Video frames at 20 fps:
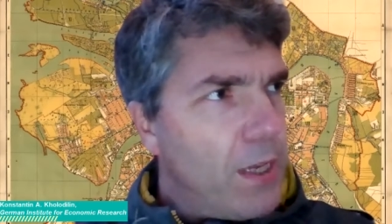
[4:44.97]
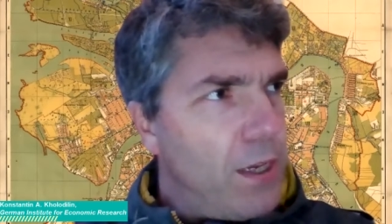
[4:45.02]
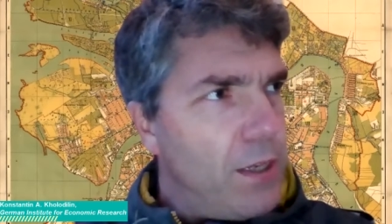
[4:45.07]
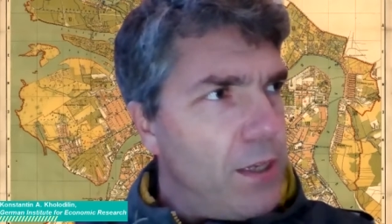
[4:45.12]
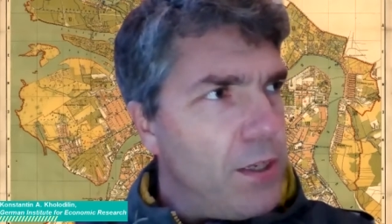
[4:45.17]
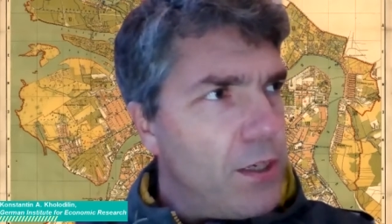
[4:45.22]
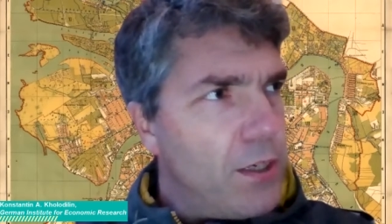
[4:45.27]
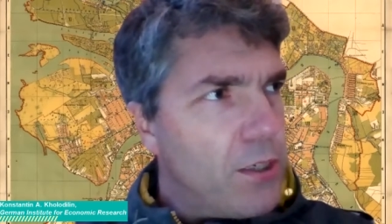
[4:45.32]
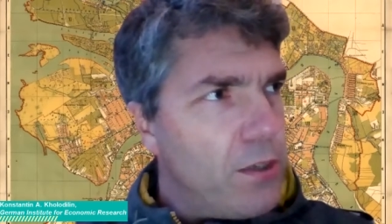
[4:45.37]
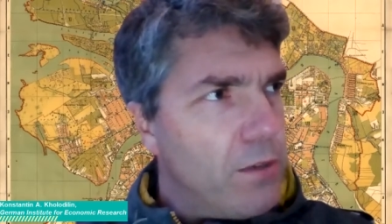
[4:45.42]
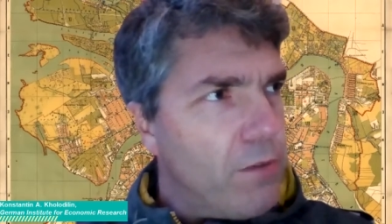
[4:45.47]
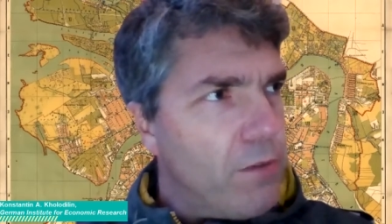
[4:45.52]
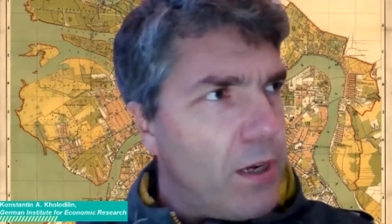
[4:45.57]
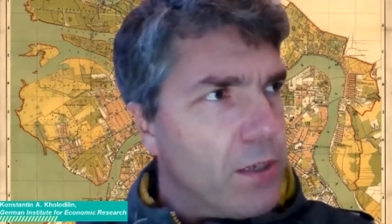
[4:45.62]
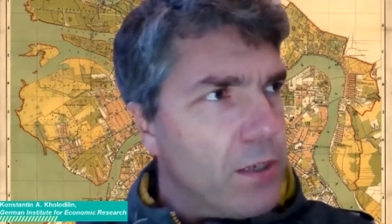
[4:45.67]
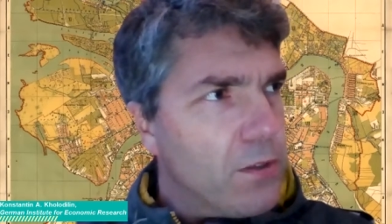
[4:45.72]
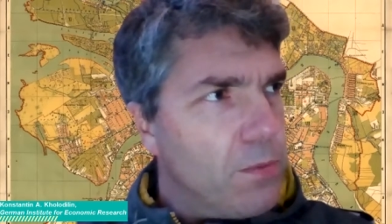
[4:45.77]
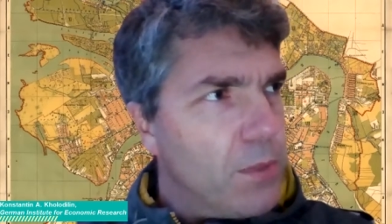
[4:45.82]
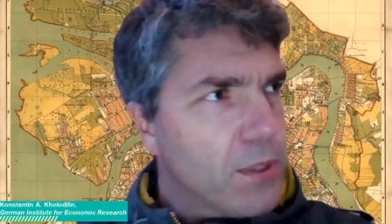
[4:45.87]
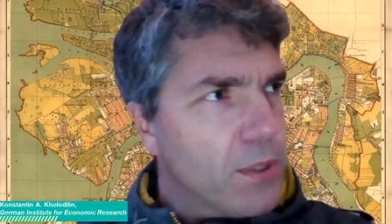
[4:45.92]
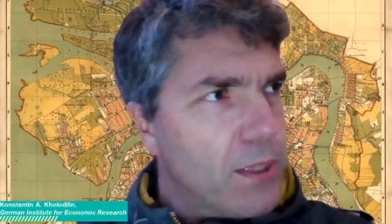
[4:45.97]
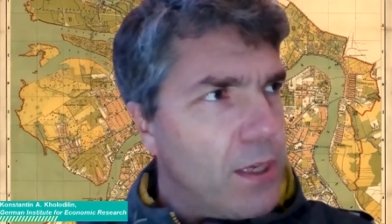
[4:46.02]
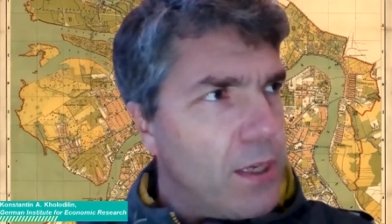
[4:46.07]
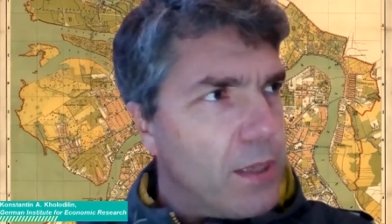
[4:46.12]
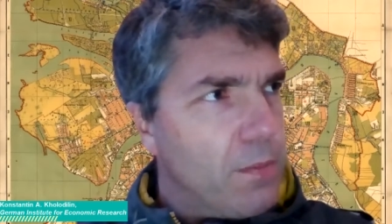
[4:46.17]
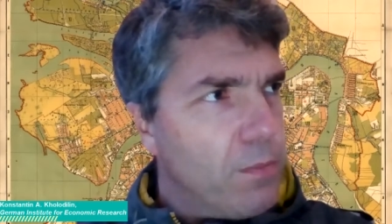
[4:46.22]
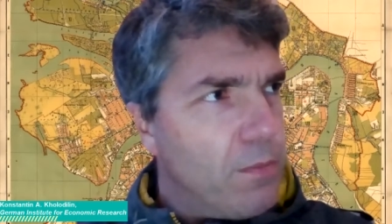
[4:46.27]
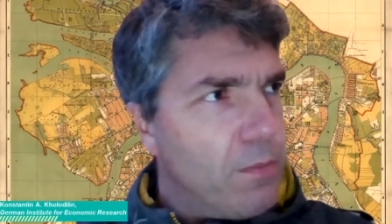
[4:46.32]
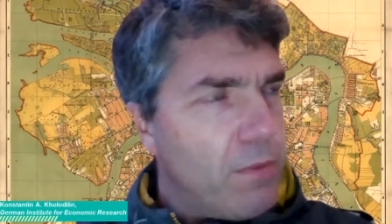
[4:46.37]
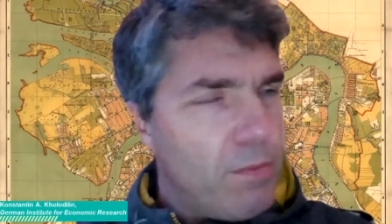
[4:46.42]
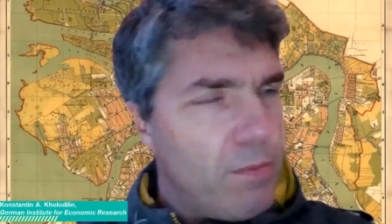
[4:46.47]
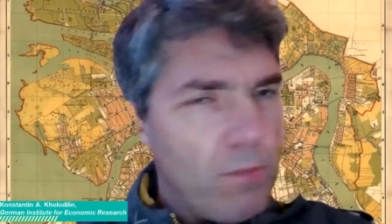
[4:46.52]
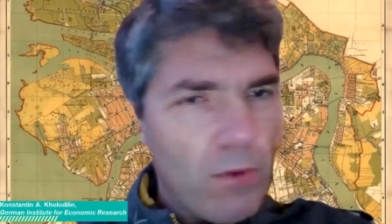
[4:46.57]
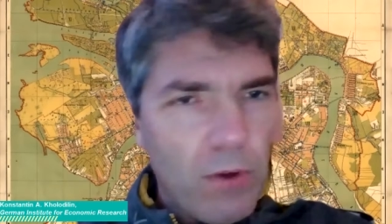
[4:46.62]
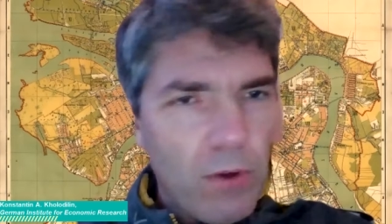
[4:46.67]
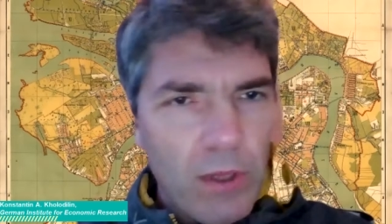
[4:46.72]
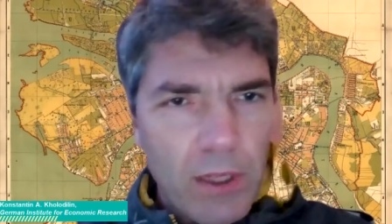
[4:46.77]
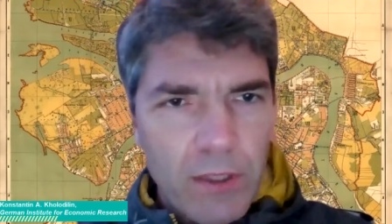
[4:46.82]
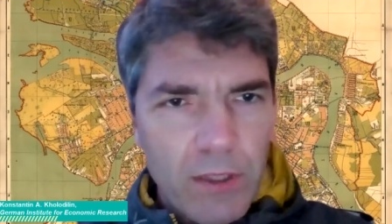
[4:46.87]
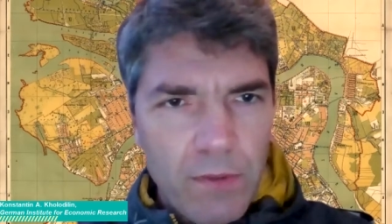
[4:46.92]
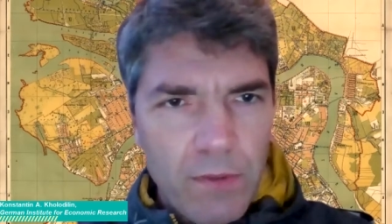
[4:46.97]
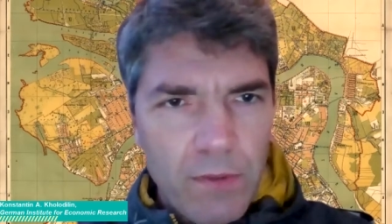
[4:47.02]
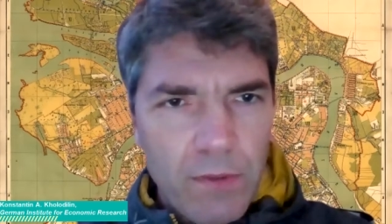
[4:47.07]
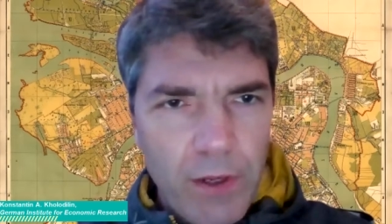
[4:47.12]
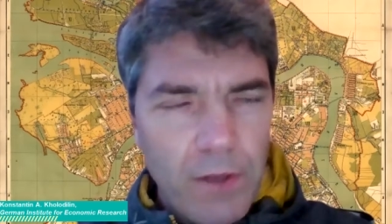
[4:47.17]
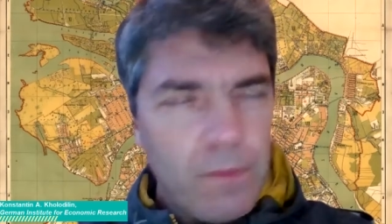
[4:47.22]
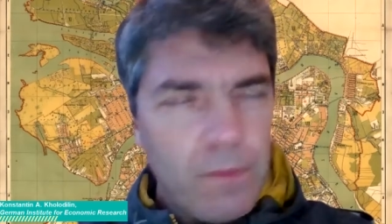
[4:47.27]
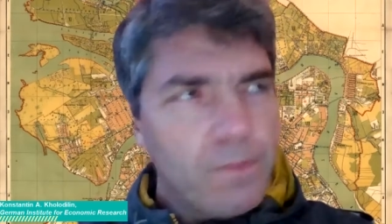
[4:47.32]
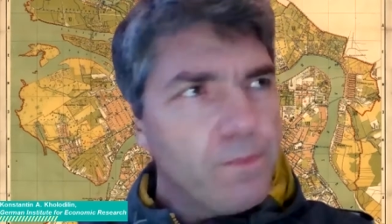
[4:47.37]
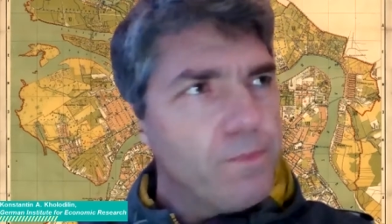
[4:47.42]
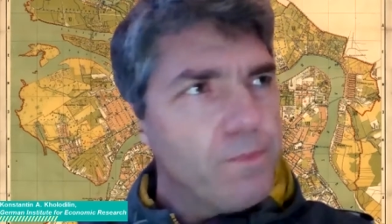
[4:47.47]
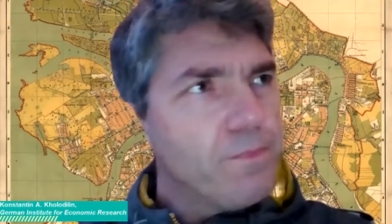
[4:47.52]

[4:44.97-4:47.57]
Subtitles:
initial rent to be set more or less free,